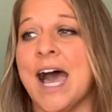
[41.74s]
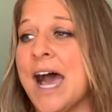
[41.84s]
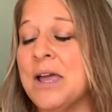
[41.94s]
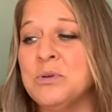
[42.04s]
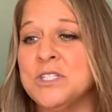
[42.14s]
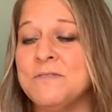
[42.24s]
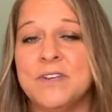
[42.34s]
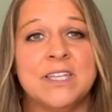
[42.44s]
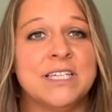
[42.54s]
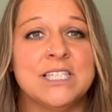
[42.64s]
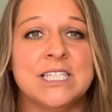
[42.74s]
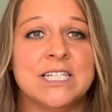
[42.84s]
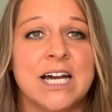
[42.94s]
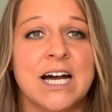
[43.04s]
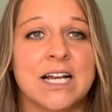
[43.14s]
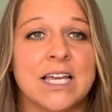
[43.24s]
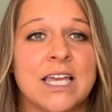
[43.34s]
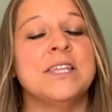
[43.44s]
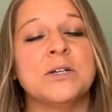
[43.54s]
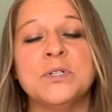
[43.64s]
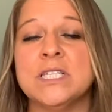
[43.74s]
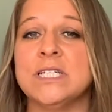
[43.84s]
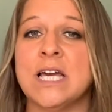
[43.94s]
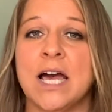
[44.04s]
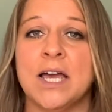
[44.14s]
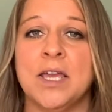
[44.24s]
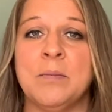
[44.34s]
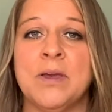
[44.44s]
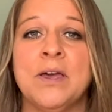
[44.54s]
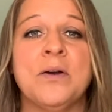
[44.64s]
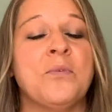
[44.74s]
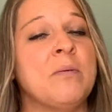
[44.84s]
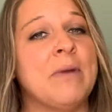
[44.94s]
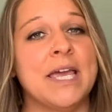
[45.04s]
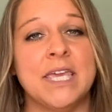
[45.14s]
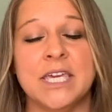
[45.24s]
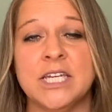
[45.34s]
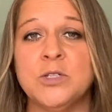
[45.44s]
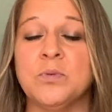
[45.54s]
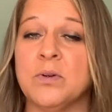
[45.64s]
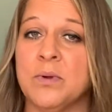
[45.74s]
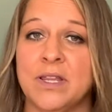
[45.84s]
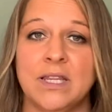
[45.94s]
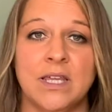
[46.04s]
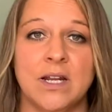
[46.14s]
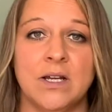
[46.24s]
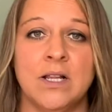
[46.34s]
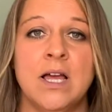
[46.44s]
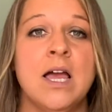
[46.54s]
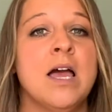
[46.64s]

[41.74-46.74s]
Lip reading: I was feeling stuck. There was a time when my kids were really little.